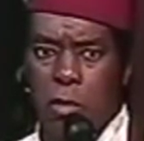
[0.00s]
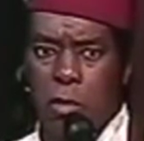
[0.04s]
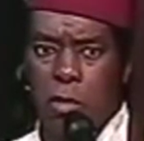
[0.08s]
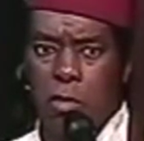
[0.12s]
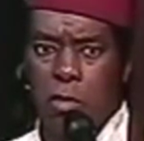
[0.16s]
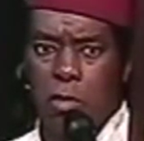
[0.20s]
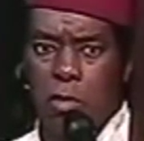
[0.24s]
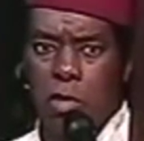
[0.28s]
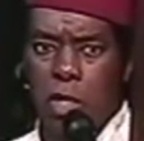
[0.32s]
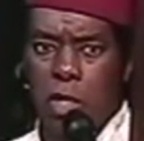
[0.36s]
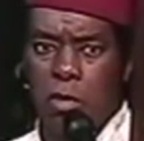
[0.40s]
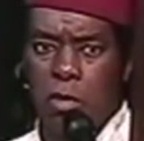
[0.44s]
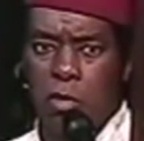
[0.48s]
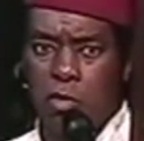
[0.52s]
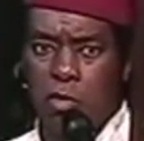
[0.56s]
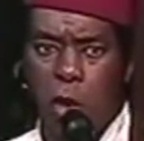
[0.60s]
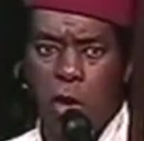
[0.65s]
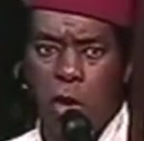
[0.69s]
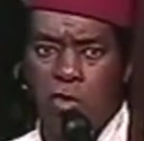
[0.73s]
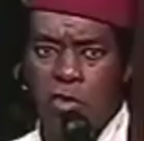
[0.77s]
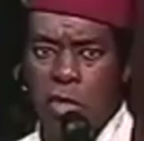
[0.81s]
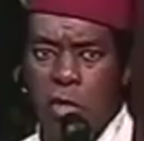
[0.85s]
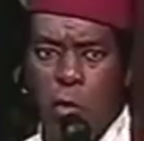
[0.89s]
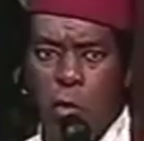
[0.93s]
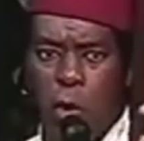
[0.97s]
you got the
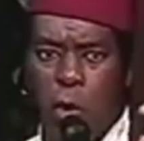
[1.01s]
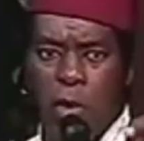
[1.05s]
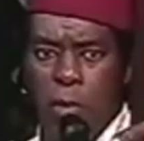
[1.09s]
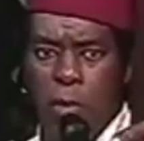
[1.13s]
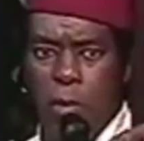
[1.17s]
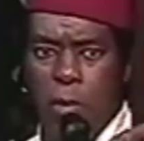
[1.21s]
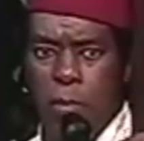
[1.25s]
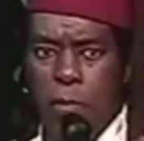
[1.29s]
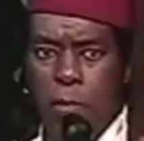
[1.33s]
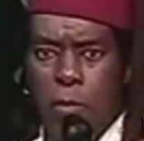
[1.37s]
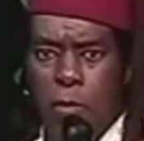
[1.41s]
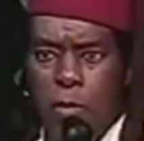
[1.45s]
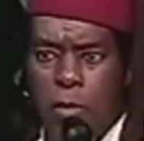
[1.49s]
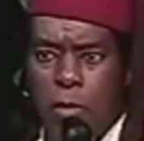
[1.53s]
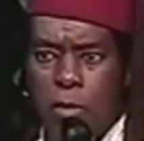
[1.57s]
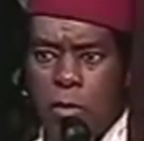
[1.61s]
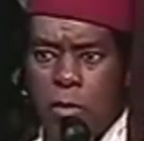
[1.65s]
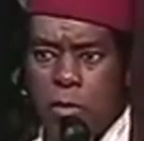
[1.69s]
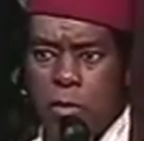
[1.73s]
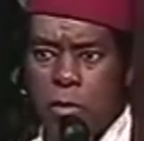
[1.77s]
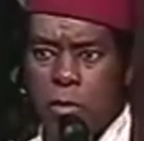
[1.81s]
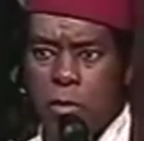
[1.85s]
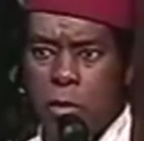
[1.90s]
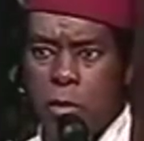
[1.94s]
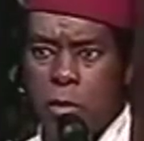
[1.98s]
dark-skinned white people and
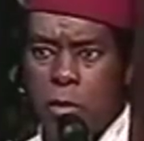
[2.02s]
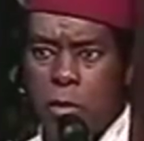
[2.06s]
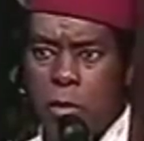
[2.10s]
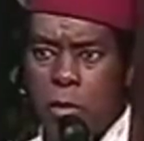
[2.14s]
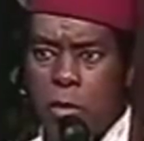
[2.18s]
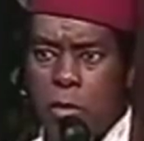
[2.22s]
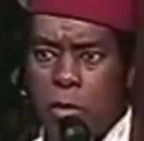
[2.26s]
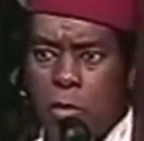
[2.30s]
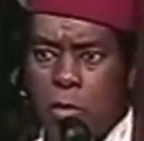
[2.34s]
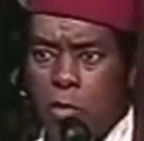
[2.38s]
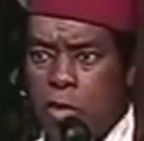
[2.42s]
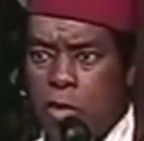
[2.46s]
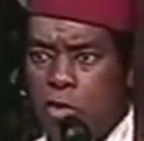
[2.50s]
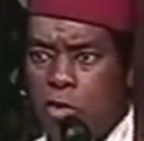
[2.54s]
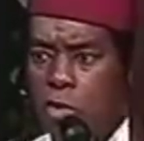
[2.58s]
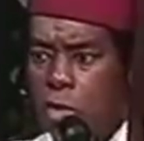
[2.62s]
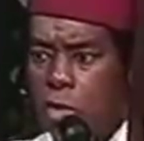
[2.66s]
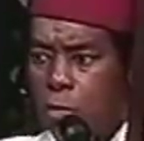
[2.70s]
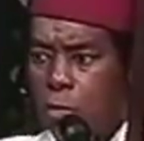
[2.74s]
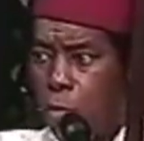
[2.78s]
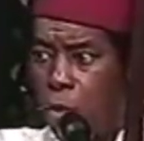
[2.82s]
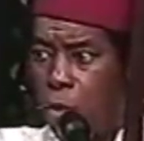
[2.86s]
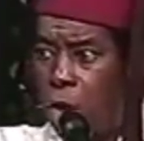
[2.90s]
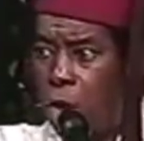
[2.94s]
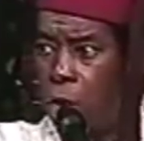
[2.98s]
the
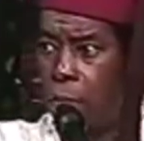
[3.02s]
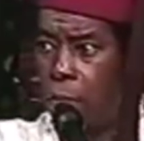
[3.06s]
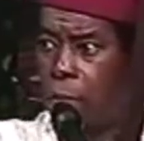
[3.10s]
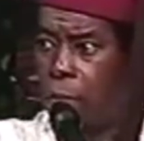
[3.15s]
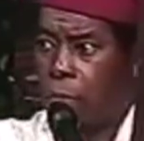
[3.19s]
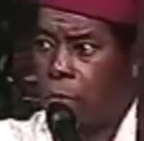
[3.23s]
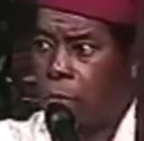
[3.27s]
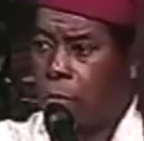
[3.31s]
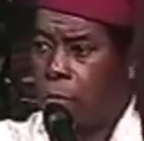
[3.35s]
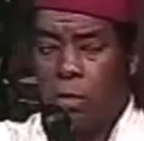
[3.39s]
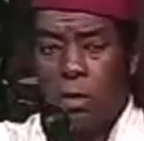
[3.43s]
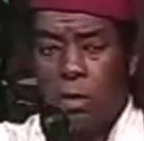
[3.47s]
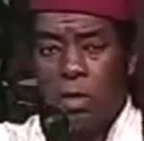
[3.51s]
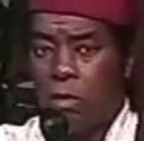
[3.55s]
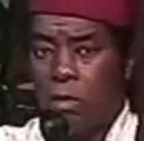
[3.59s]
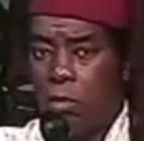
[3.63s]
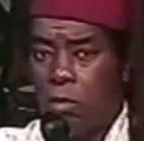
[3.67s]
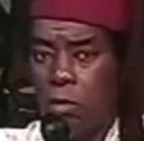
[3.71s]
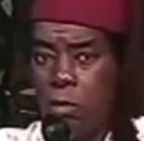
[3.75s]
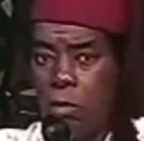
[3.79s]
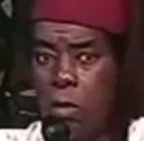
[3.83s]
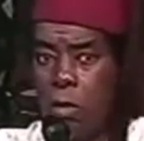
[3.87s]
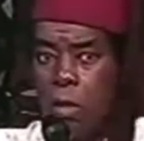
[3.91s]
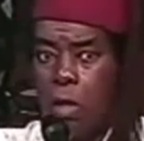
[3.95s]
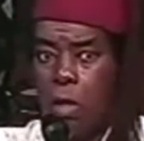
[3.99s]
green-skinned brown people,
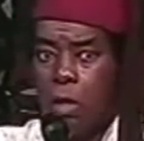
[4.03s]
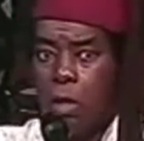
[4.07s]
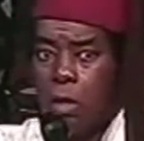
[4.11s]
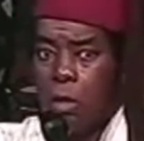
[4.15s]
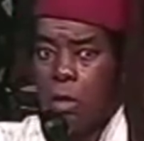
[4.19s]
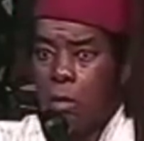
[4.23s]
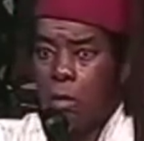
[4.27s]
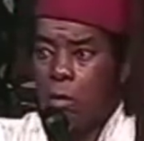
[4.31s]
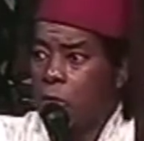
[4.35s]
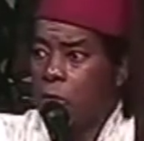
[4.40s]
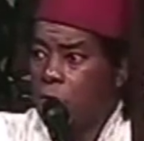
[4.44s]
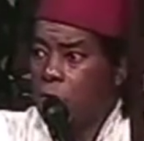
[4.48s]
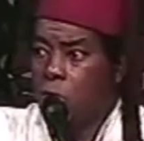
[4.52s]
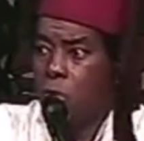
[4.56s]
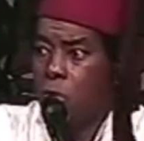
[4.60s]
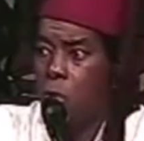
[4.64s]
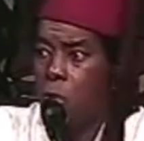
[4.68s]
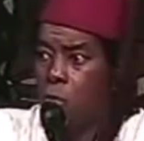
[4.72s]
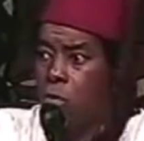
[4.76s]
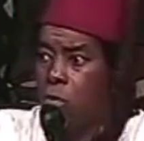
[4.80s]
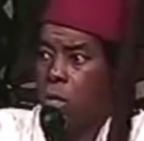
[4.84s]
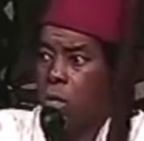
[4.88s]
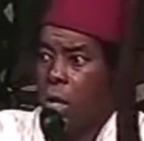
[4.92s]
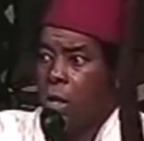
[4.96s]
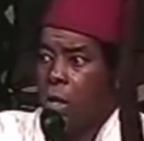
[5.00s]
and you
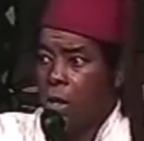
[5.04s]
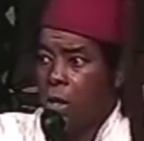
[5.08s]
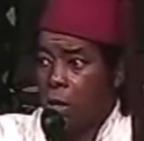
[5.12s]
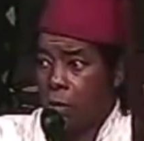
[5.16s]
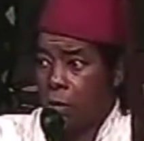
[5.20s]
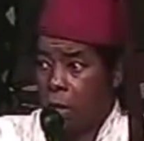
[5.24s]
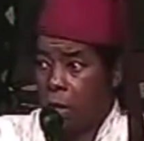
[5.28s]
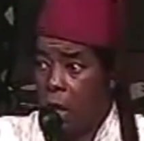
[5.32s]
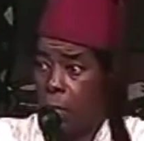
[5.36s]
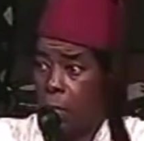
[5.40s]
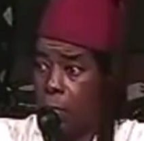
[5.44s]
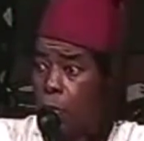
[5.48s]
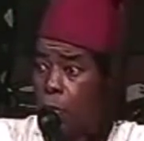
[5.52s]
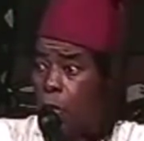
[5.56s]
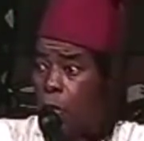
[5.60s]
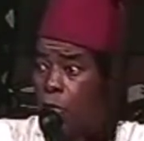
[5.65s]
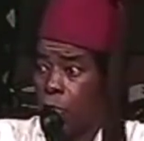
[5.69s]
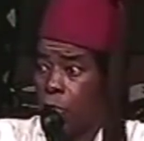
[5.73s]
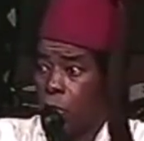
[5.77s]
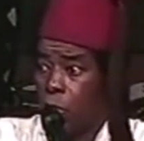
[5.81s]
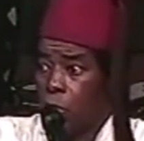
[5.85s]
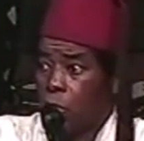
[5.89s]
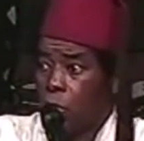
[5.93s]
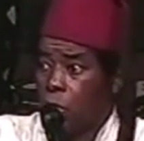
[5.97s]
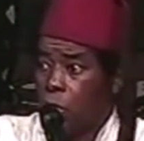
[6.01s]
know, you got a lot of
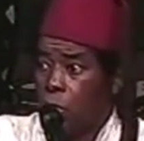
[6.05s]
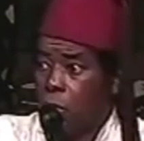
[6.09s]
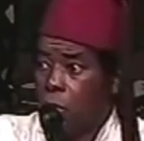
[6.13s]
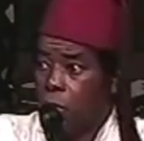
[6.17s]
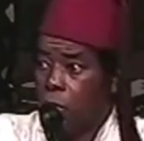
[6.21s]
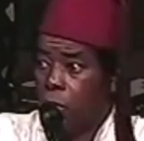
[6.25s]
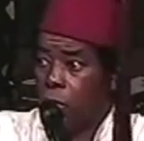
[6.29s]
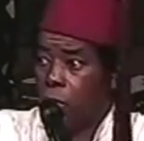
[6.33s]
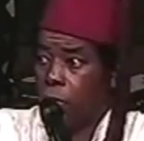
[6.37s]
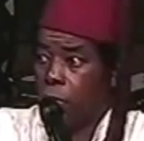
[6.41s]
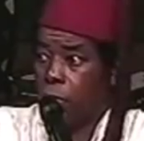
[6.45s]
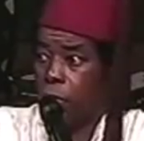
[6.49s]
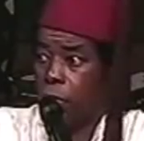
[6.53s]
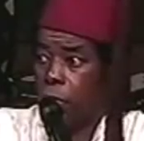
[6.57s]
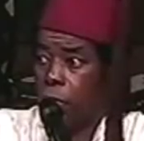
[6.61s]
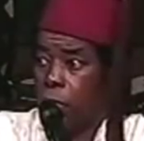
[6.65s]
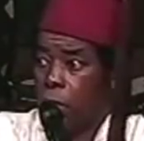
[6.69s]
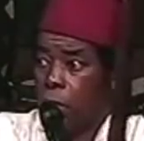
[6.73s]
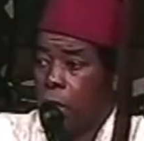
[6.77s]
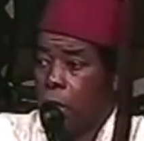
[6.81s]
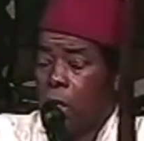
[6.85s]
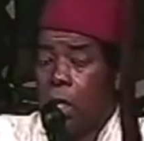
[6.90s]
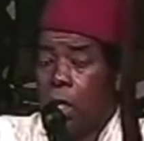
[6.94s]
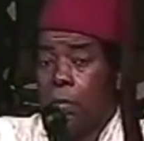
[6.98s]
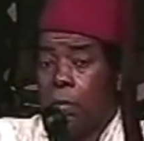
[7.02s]
boys and girls.
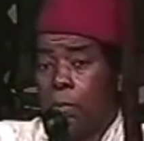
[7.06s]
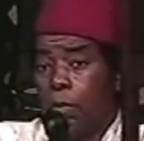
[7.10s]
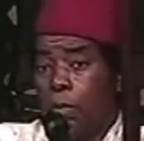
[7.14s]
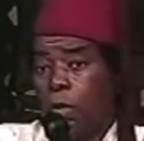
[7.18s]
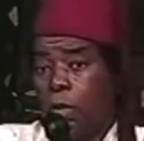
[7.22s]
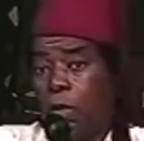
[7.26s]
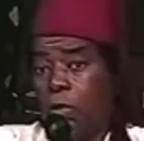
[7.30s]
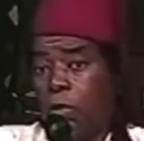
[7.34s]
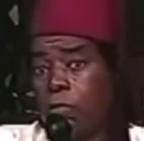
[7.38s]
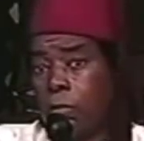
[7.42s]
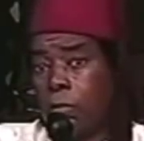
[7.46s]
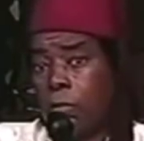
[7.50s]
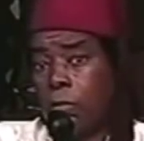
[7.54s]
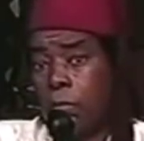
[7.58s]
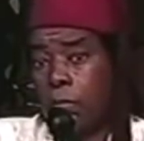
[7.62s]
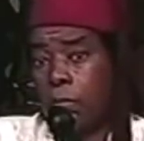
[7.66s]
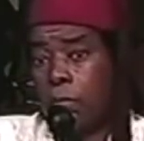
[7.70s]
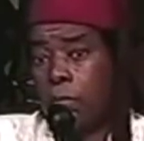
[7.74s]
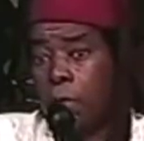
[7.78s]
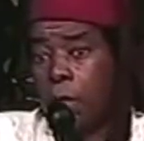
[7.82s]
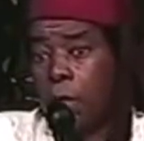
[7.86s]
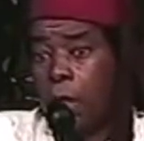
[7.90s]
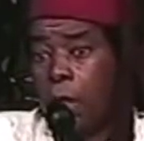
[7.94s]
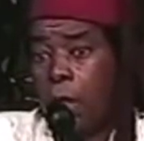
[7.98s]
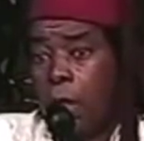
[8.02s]
And then plus,
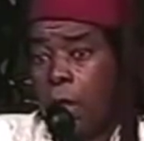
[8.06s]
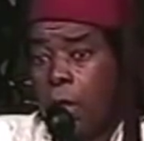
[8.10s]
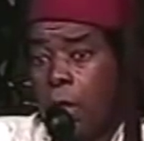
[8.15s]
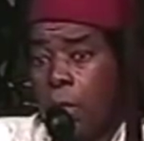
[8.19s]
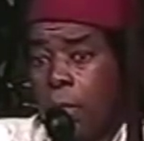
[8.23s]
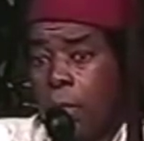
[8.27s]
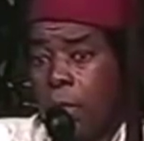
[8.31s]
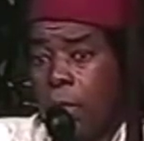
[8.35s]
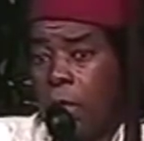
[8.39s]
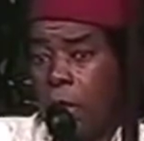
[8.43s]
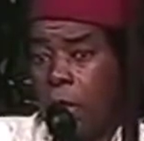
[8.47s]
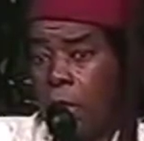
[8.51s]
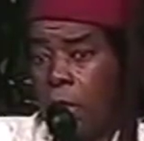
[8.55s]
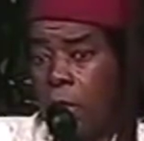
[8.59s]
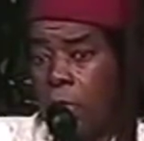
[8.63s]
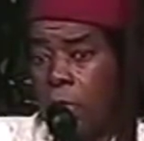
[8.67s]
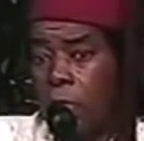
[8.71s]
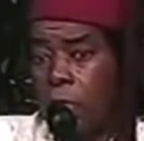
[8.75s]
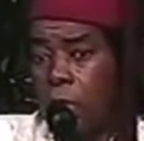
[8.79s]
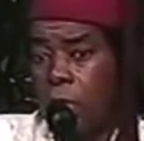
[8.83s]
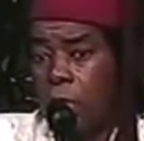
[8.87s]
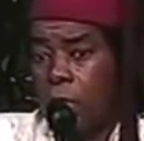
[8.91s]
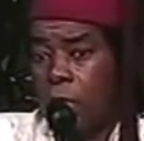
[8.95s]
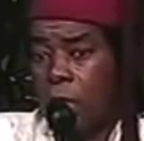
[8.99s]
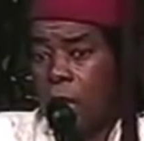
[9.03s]
because
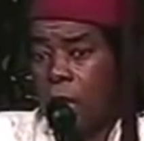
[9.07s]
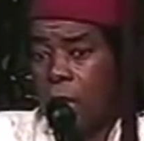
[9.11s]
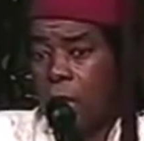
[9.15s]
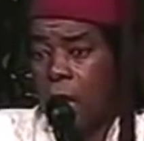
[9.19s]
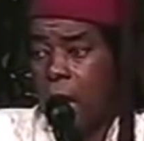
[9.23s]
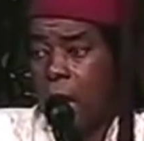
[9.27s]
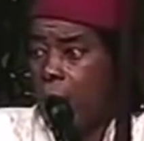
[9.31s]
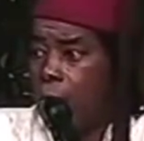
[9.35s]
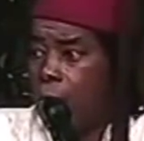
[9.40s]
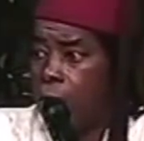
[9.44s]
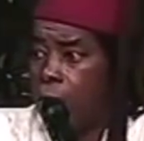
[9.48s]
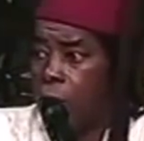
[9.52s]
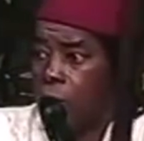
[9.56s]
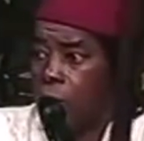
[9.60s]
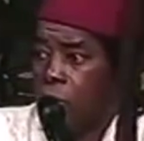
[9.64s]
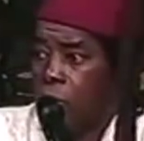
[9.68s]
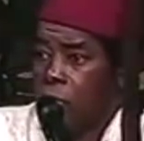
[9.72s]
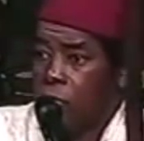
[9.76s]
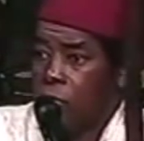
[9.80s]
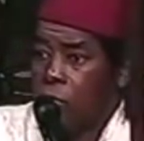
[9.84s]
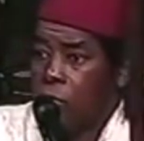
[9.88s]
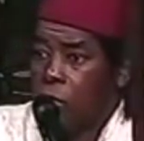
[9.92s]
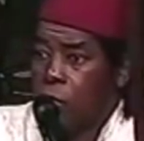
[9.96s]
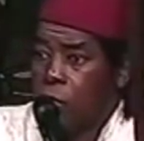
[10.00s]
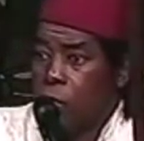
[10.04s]
of their arrogance
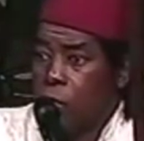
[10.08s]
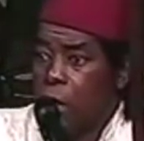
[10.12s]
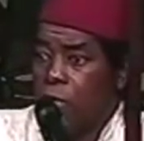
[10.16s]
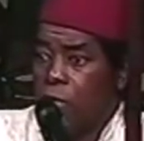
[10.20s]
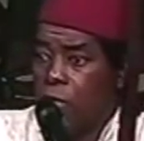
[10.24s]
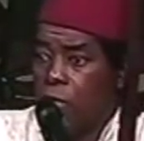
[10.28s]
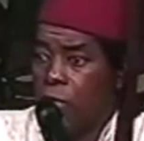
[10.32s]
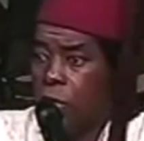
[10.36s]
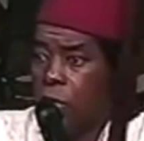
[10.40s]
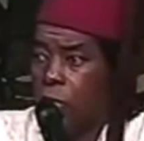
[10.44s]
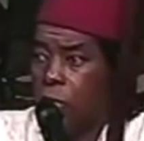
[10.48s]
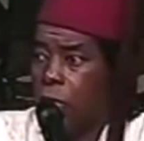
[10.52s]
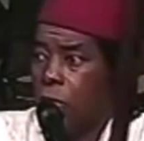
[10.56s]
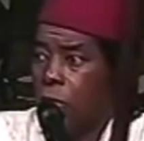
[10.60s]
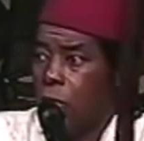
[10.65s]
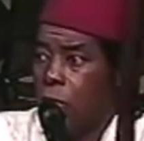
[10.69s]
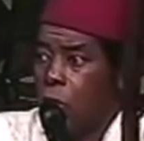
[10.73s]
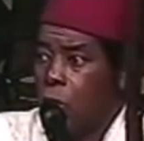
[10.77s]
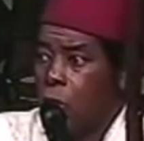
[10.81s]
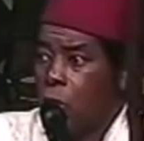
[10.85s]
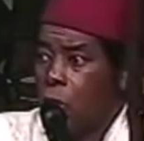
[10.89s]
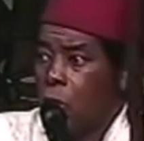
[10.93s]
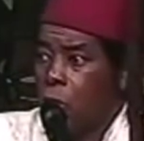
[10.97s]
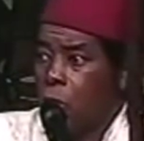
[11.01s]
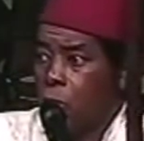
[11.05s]
and self-righteousness, you
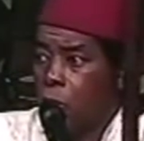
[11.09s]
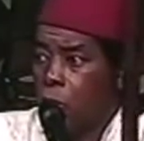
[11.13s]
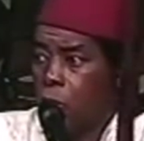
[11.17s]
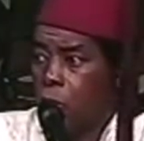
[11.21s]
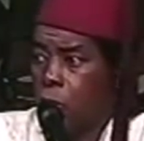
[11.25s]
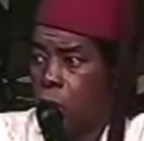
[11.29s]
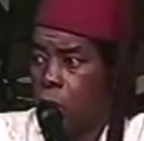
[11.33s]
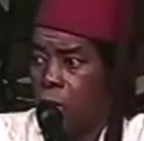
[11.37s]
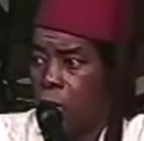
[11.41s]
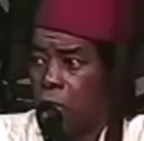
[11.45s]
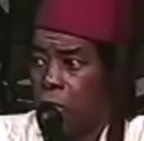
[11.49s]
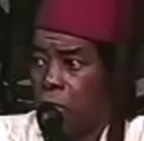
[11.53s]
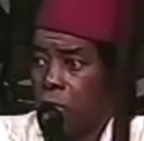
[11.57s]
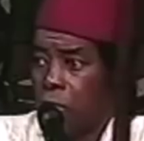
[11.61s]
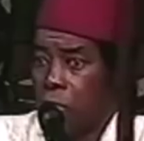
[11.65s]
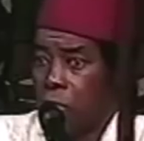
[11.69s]
know, you start